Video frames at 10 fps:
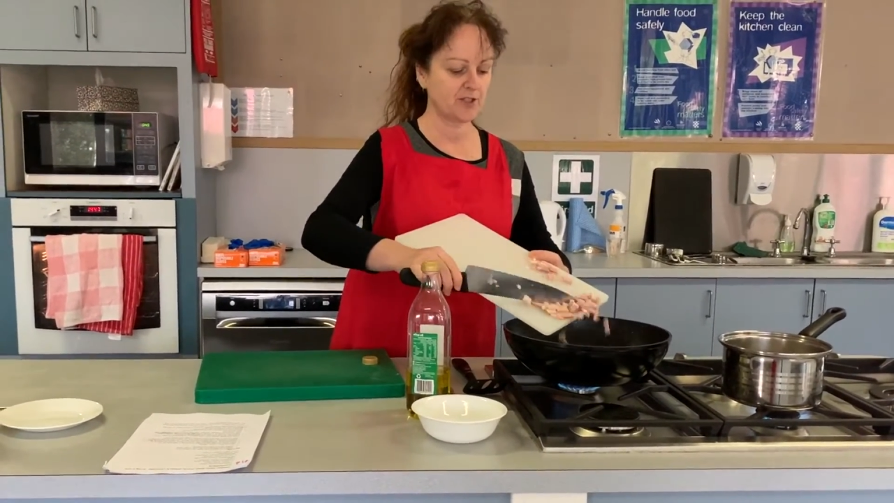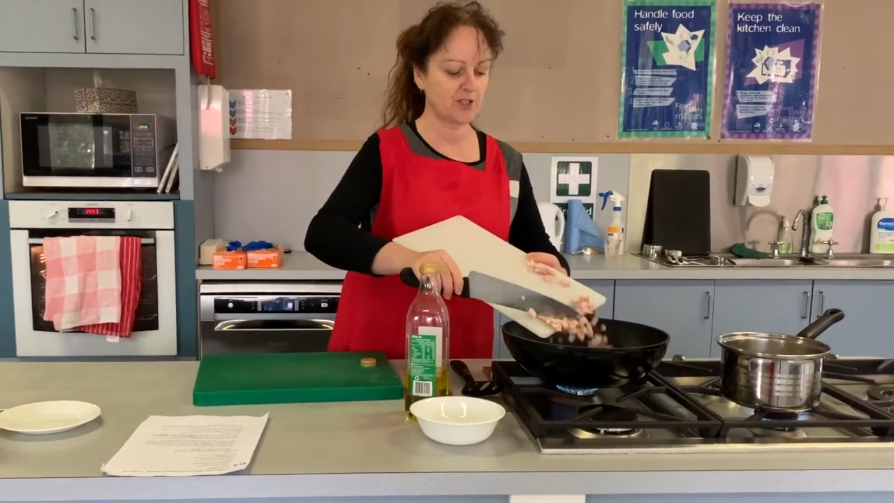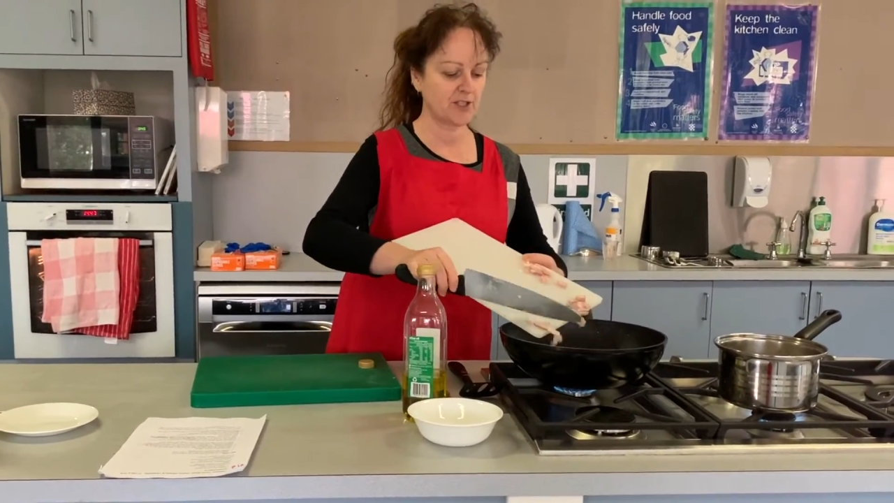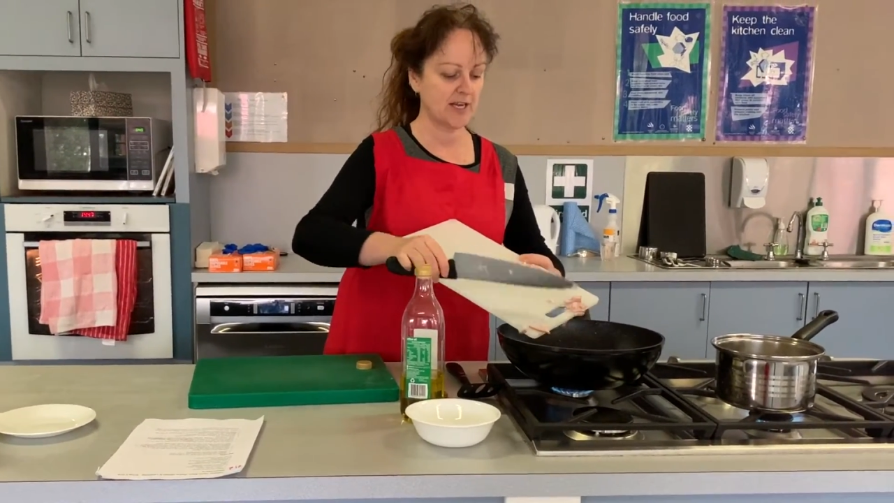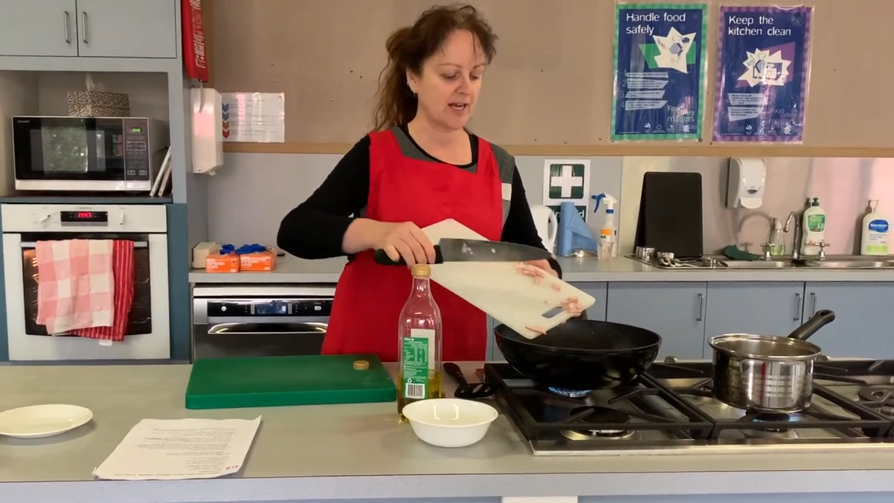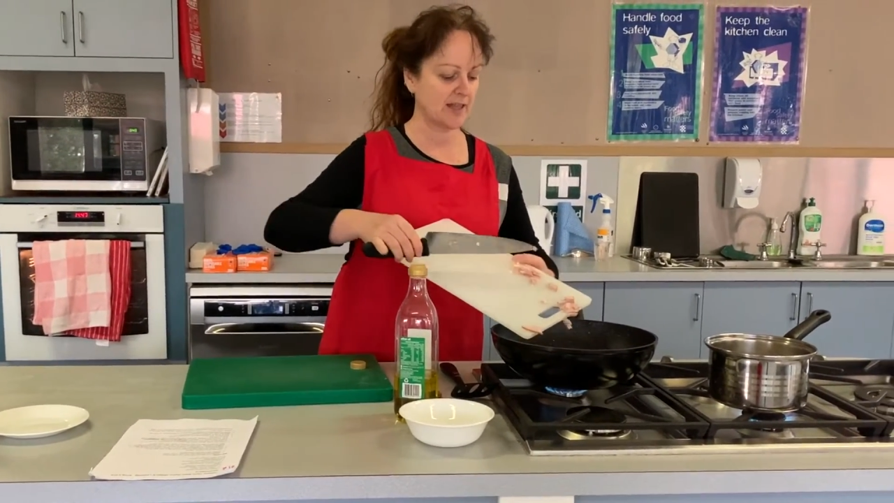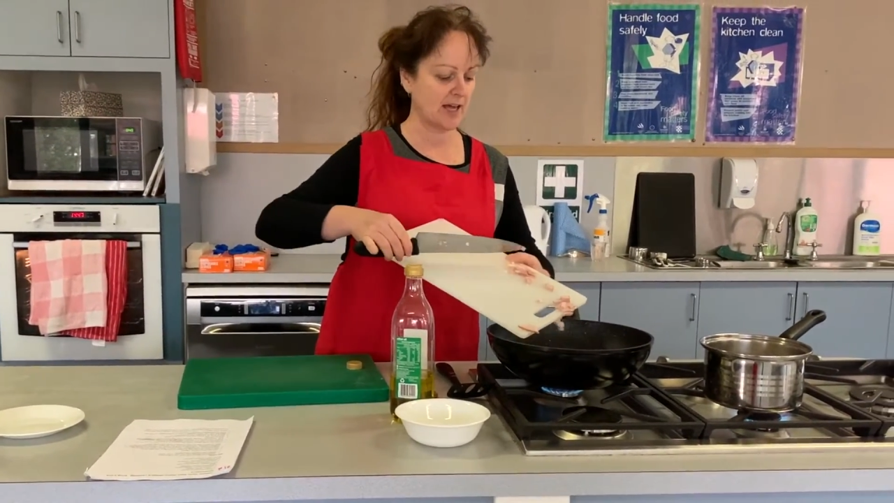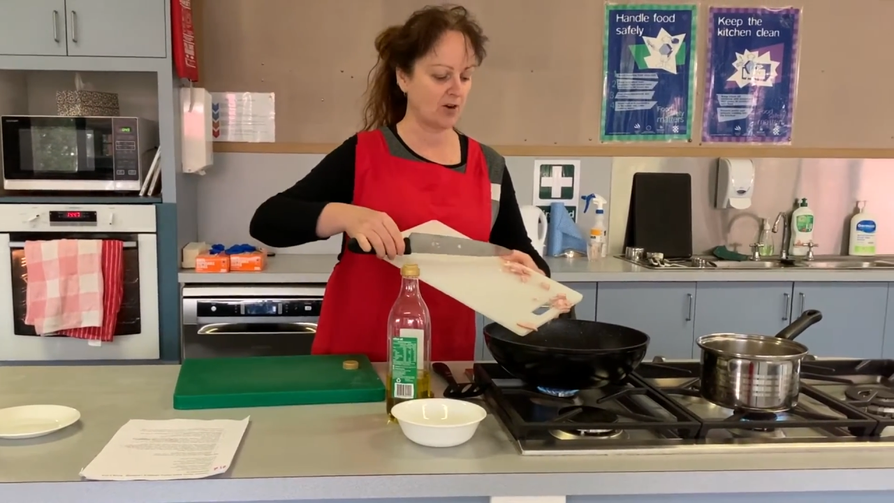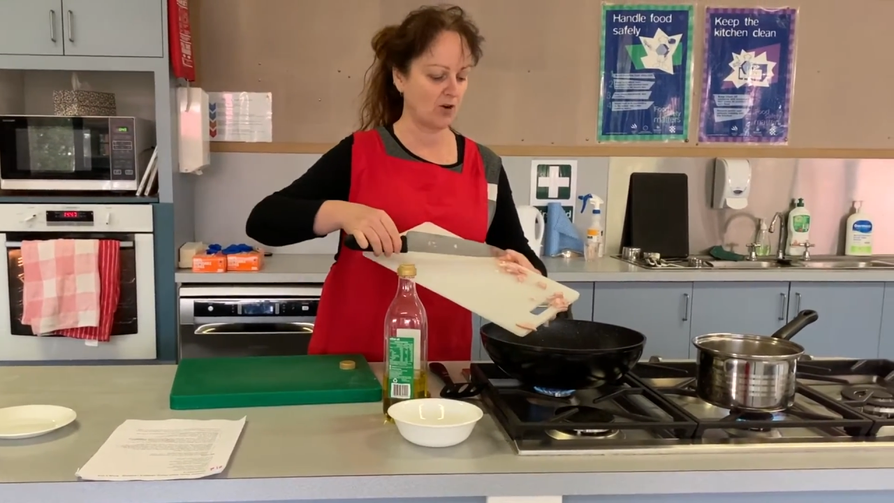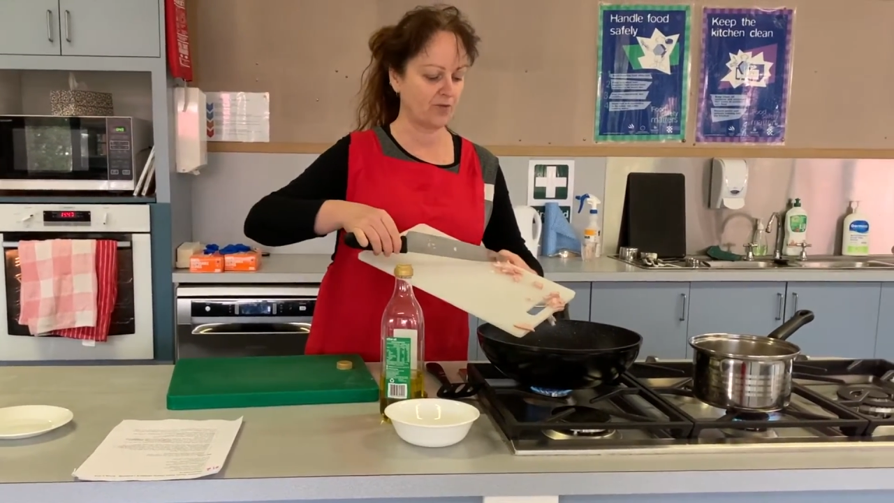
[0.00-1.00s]
to take
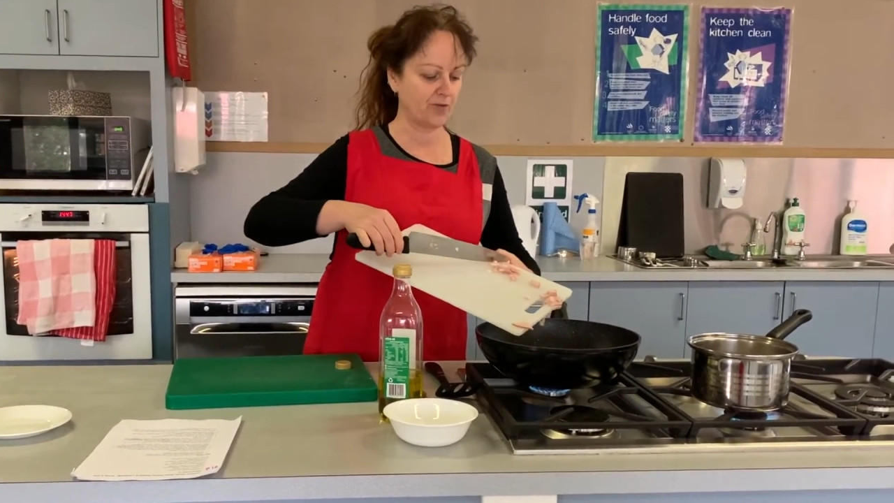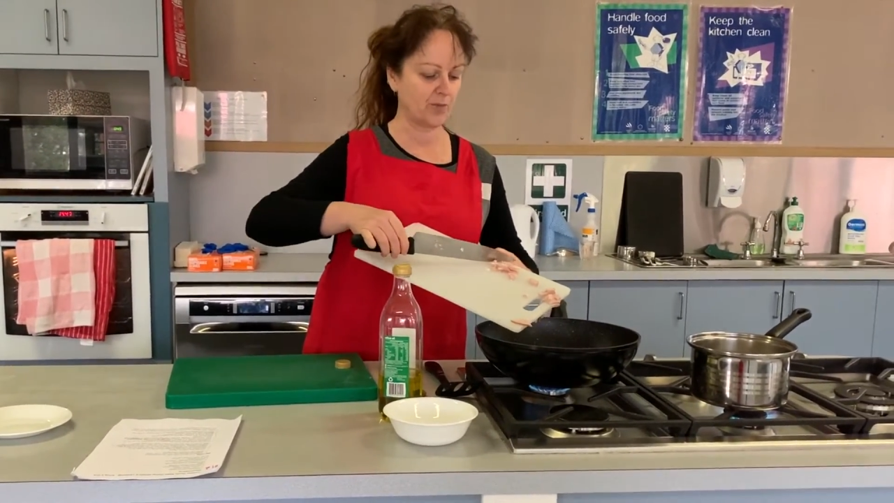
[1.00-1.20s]
that off the